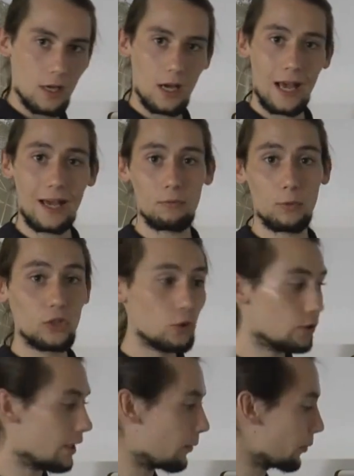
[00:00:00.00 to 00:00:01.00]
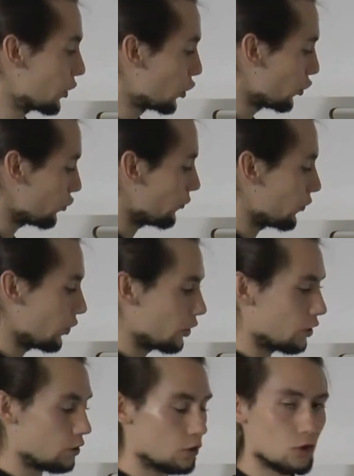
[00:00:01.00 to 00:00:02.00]
And we're doing that because of
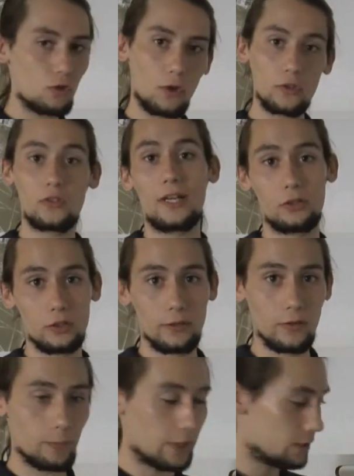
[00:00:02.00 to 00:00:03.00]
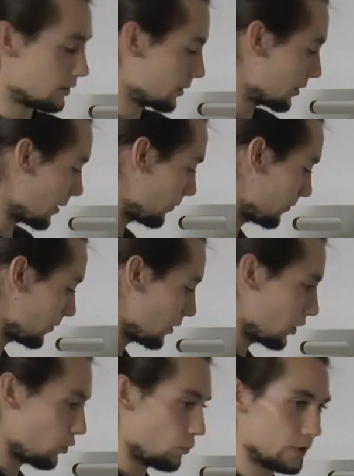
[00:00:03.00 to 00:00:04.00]
the cross section of the bench itself,
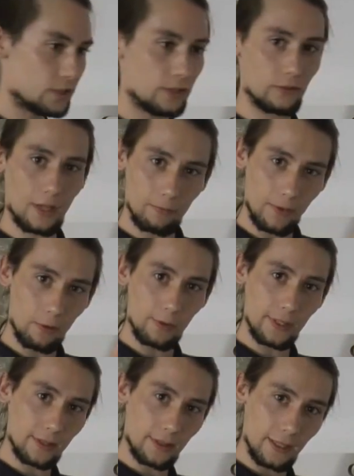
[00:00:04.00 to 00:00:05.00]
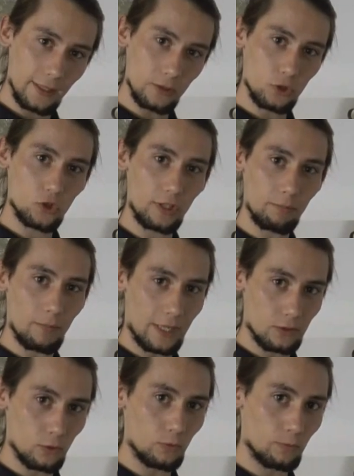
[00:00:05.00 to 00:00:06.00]
which is that very thin sheet
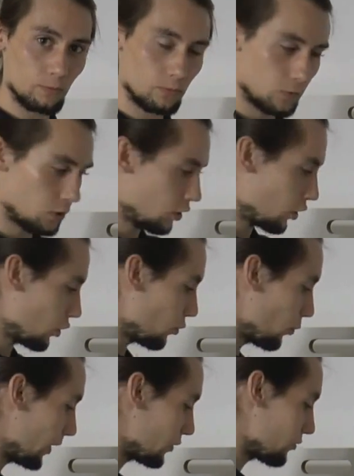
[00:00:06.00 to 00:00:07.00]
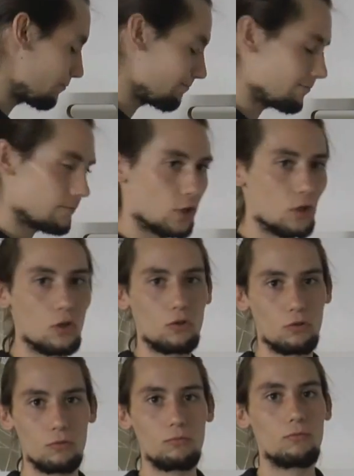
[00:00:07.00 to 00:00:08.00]
metal, which
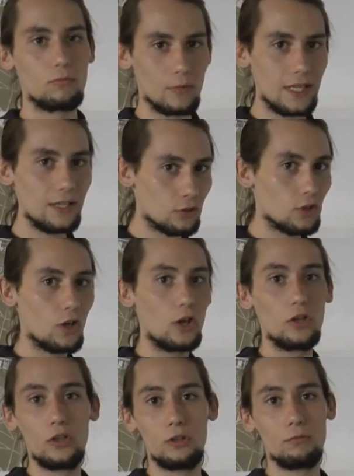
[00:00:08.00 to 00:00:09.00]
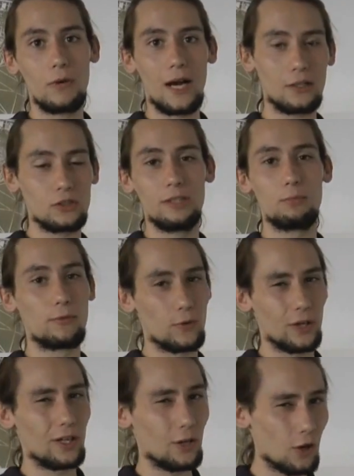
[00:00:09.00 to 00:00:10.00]
isn't going to actually
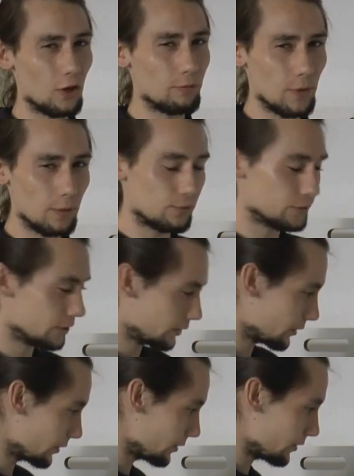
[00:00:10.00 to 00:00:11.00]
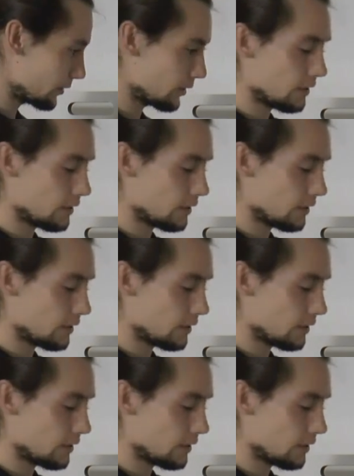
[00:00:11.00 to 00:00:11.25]
provide a lot of moment resistance.